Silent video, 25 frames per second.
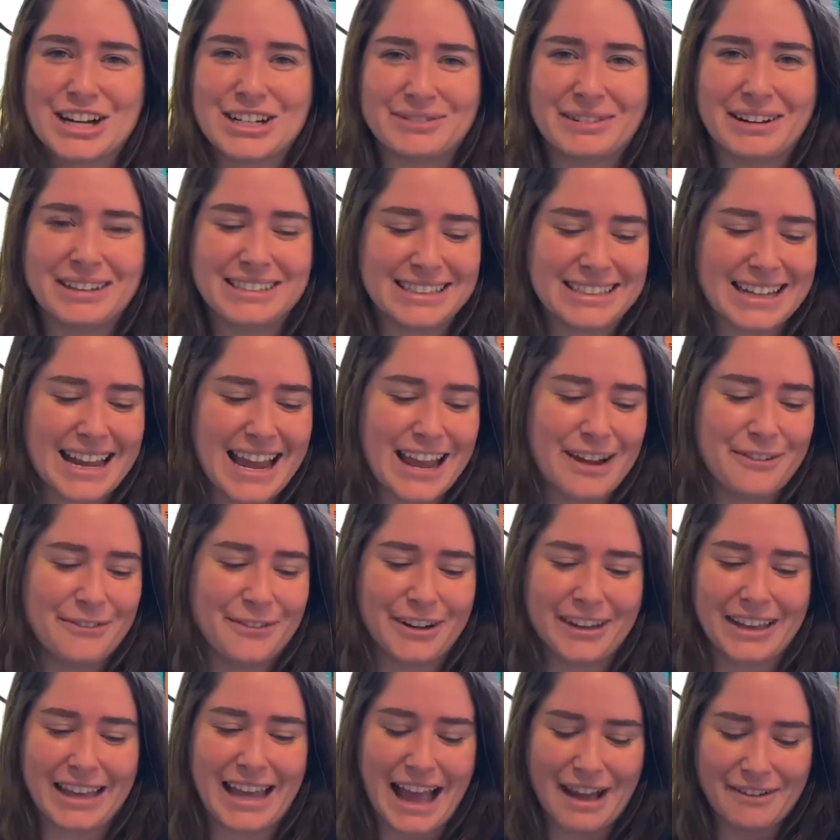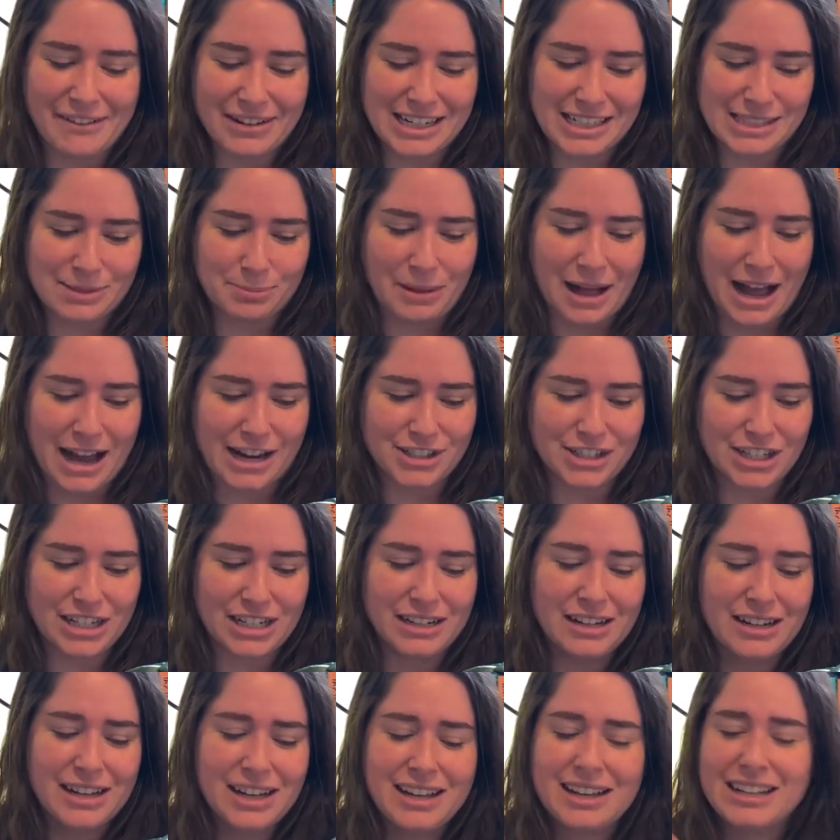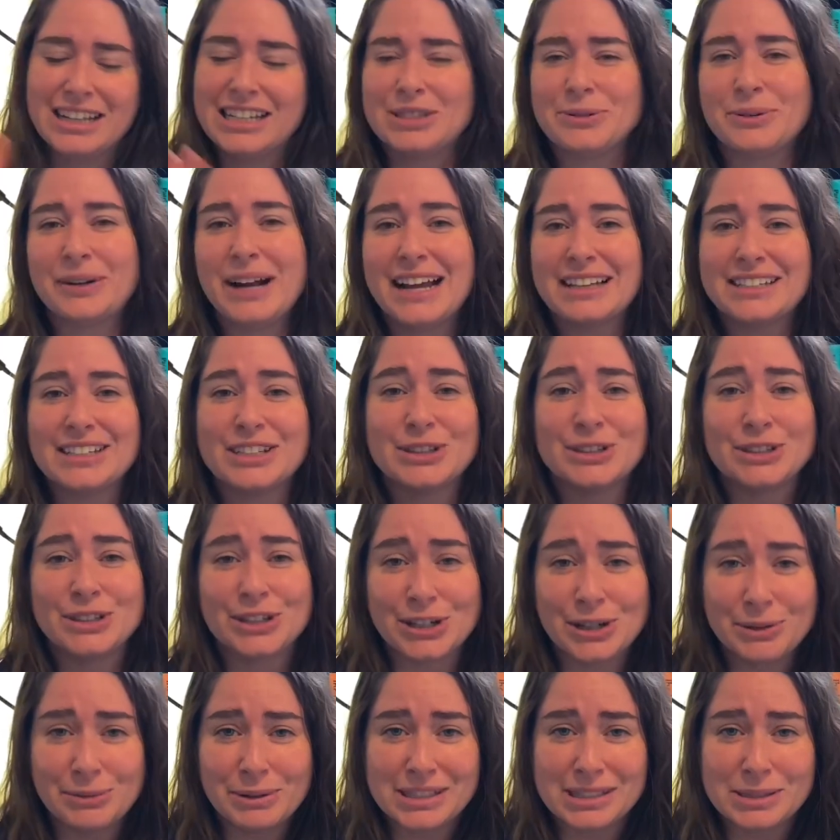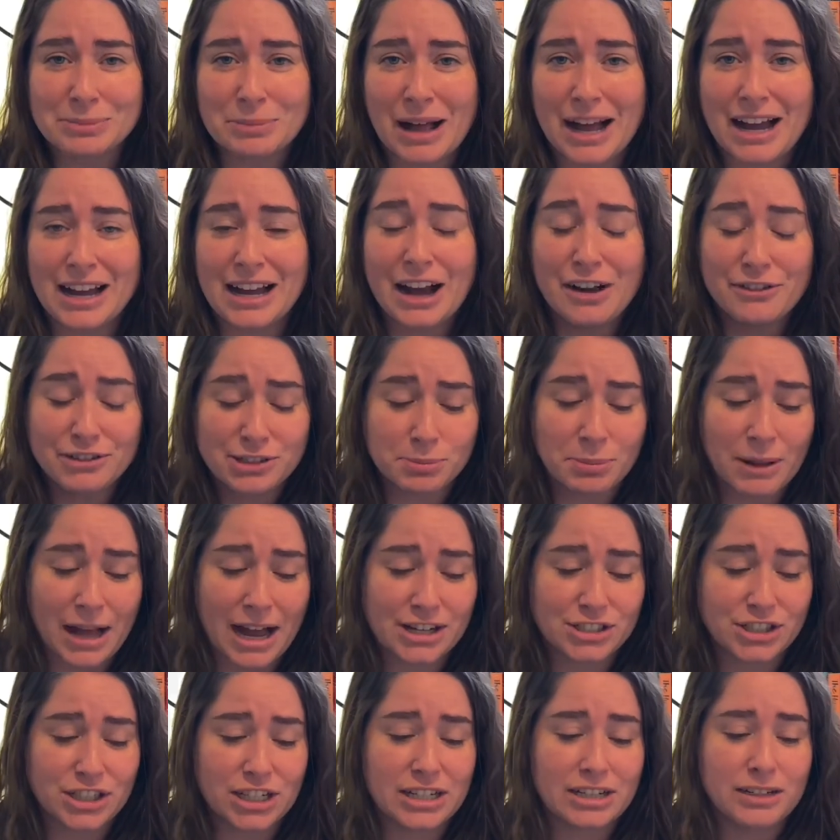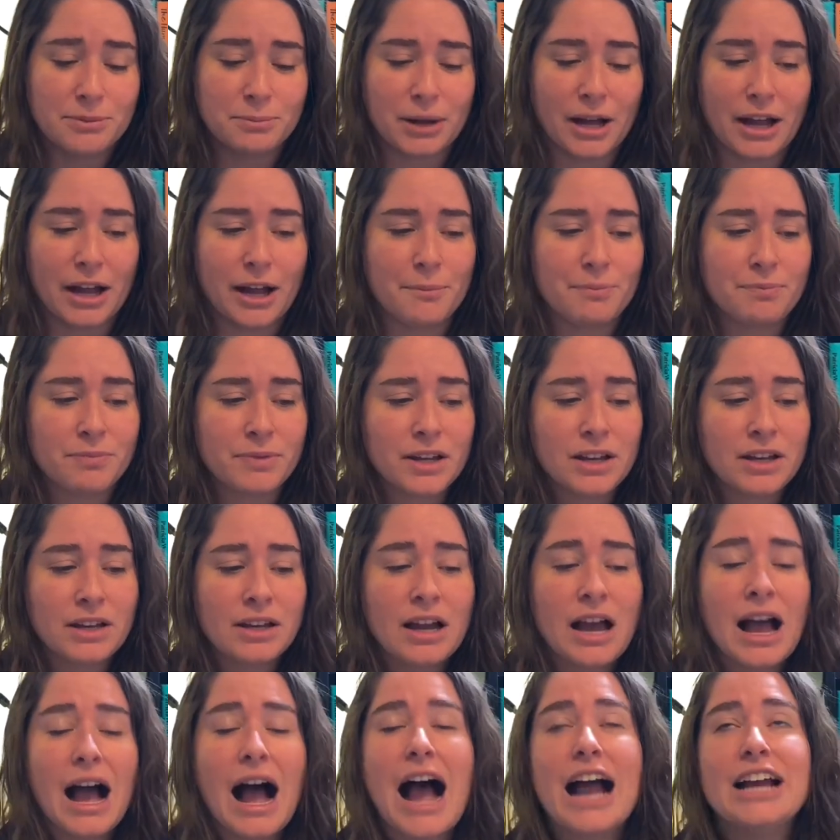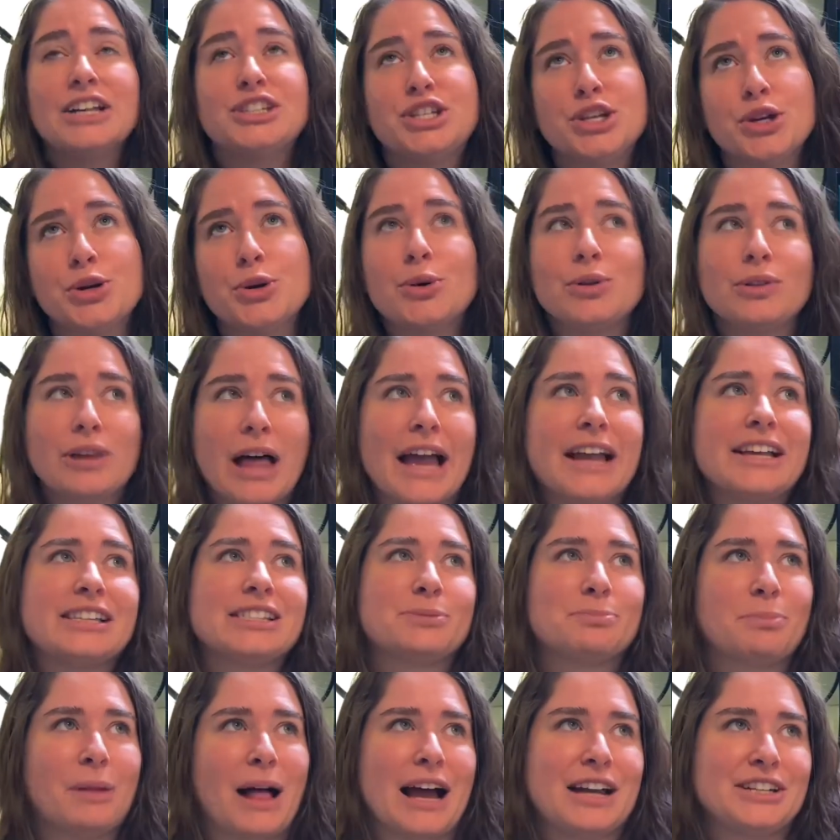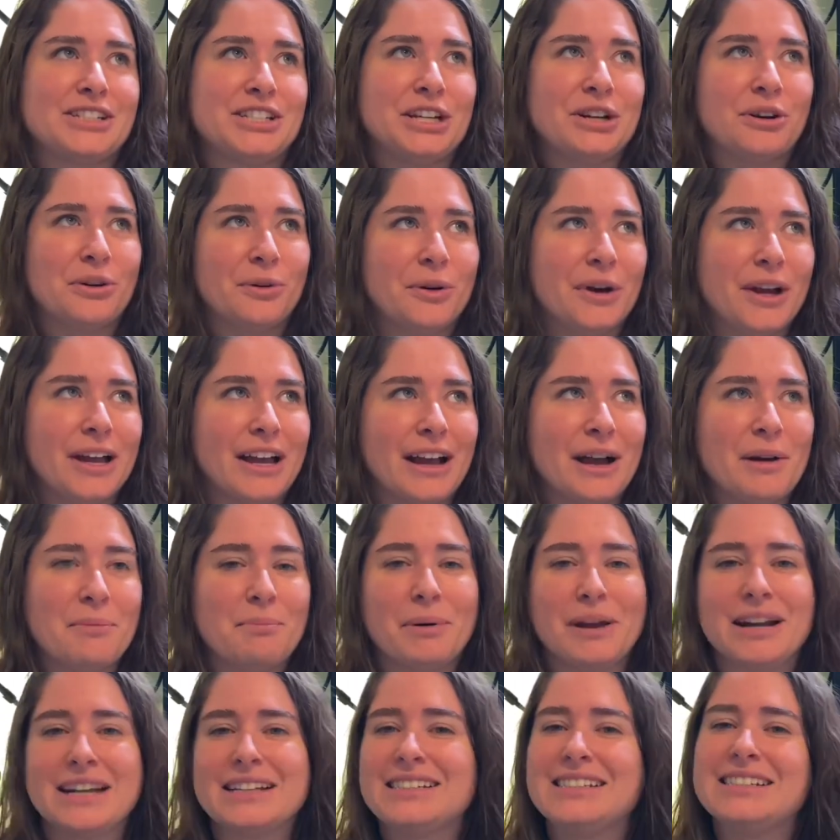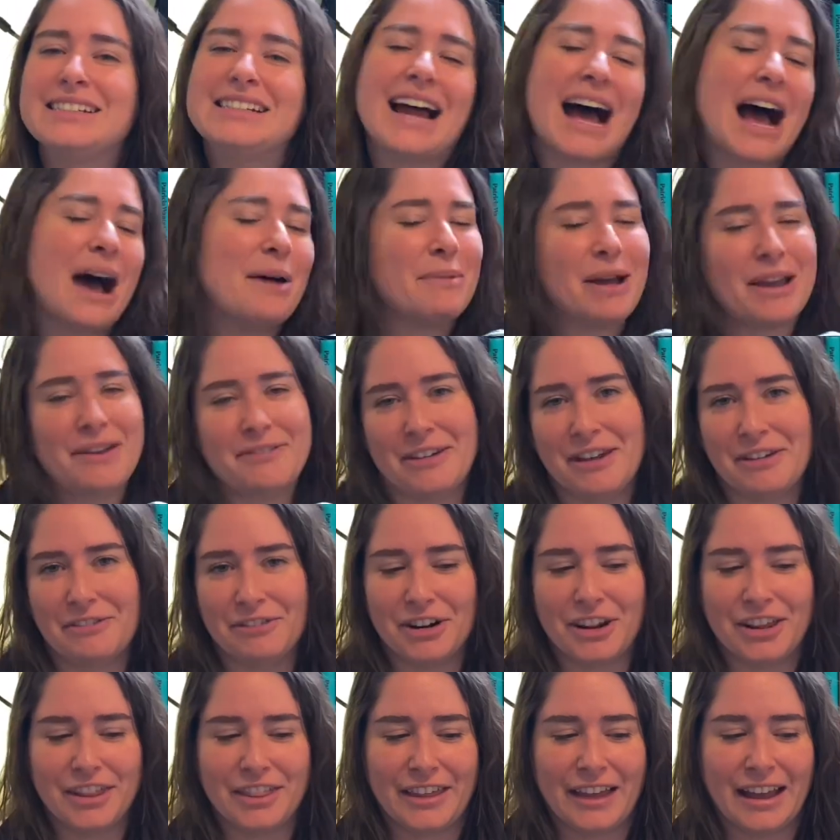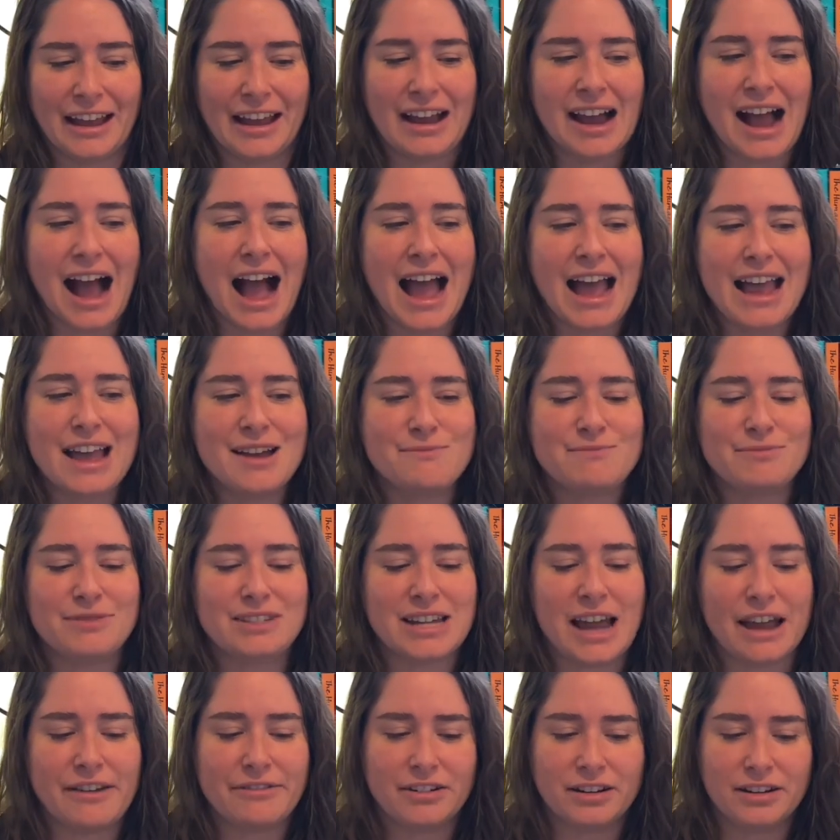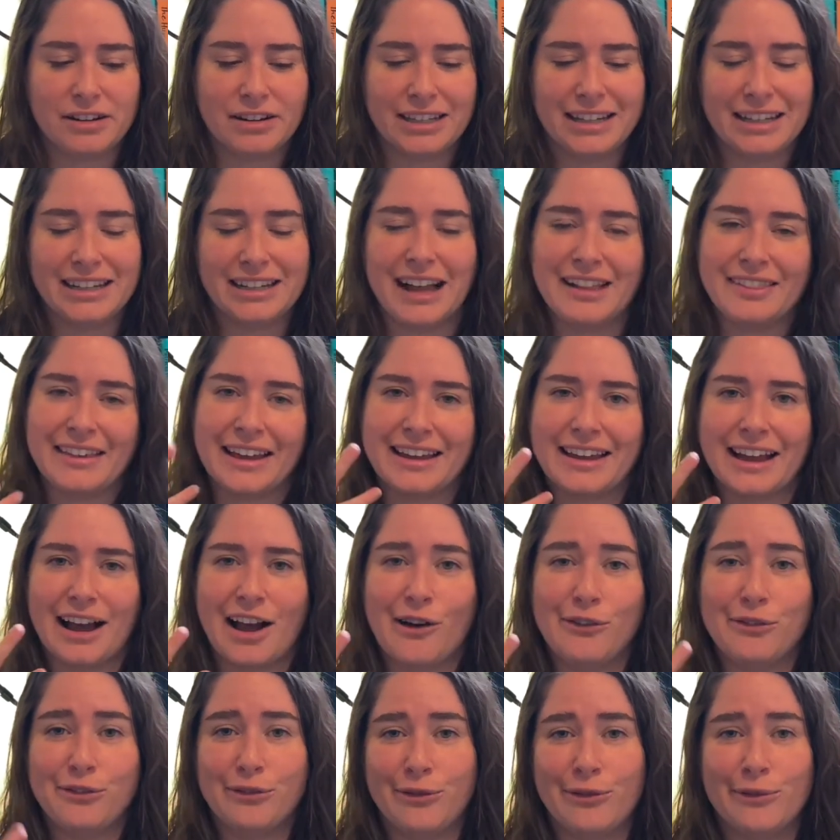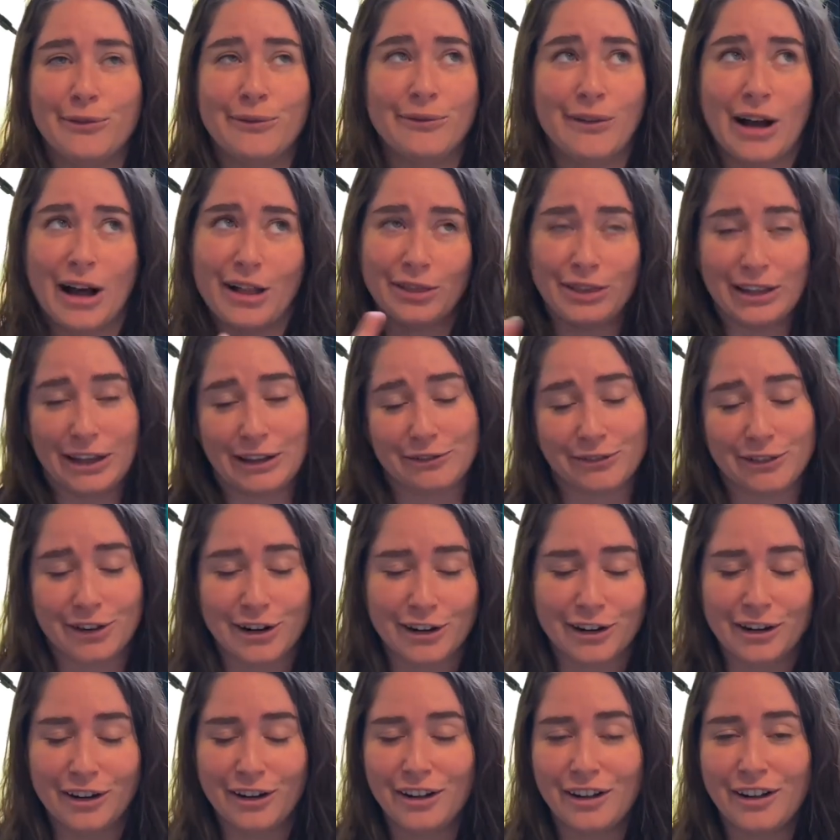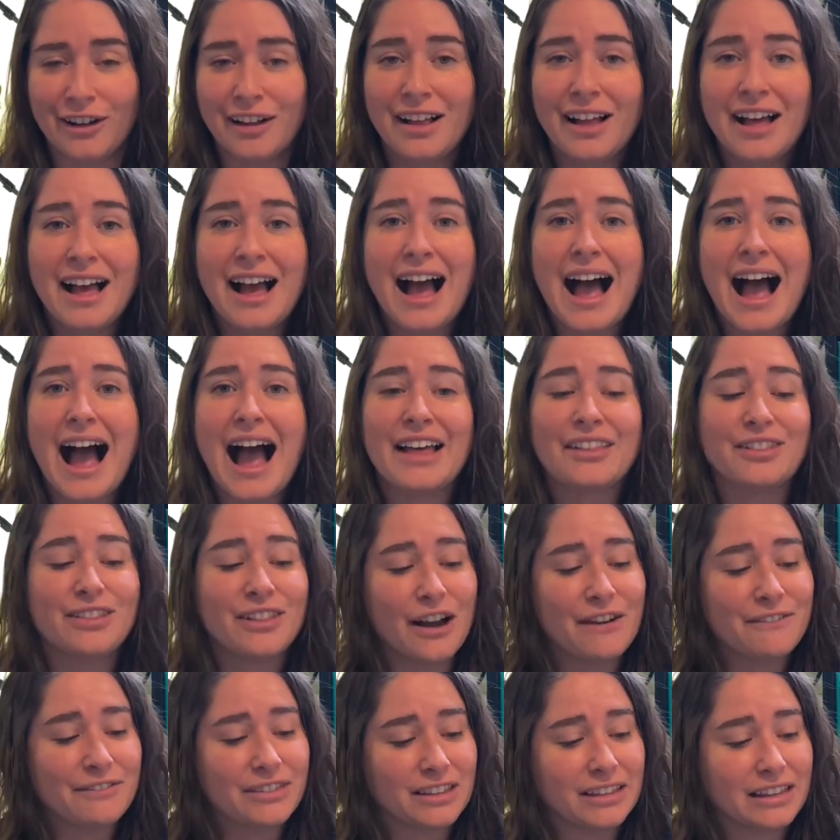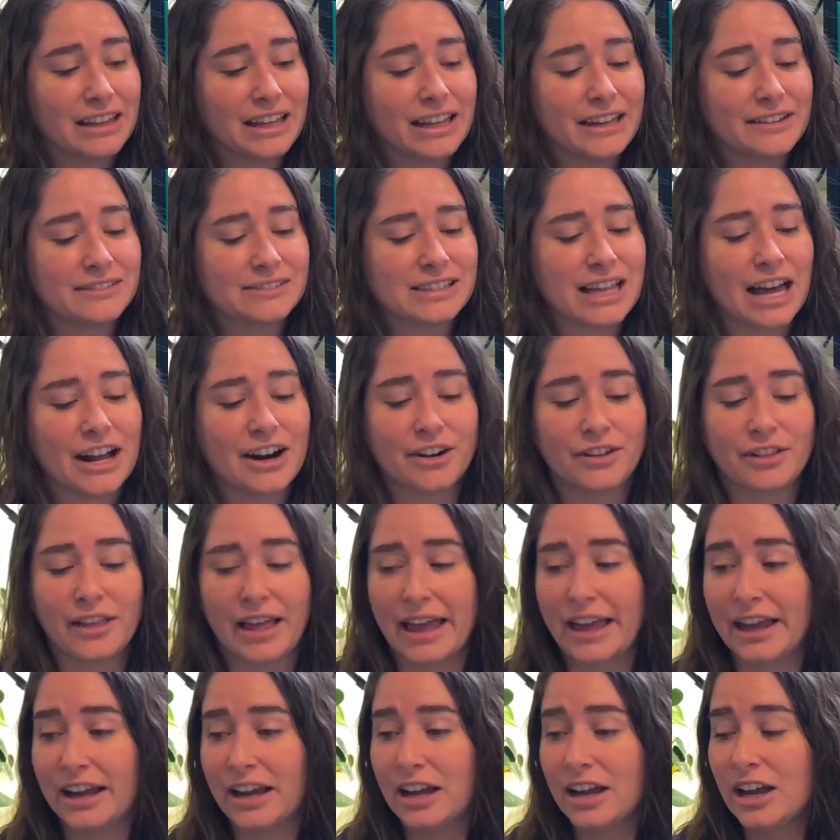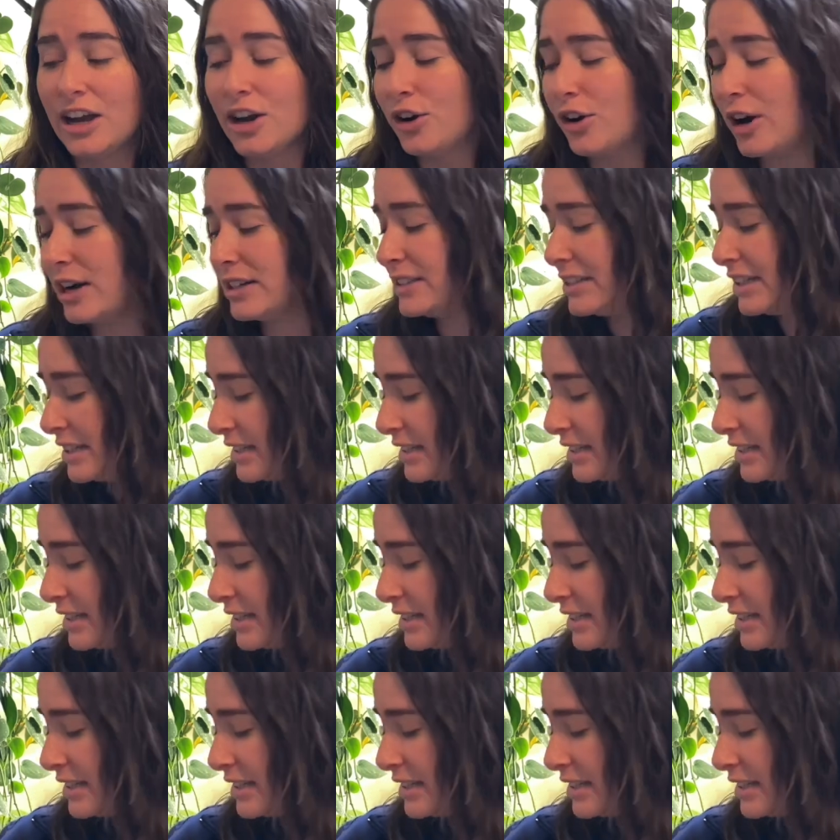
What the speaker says: about today really have any splashing. This one has a little bit of splashing, but I do like splashy Hoya, but it's not my favorite thing. I am definitely like a leaf girl. I love the leaves that are like crusty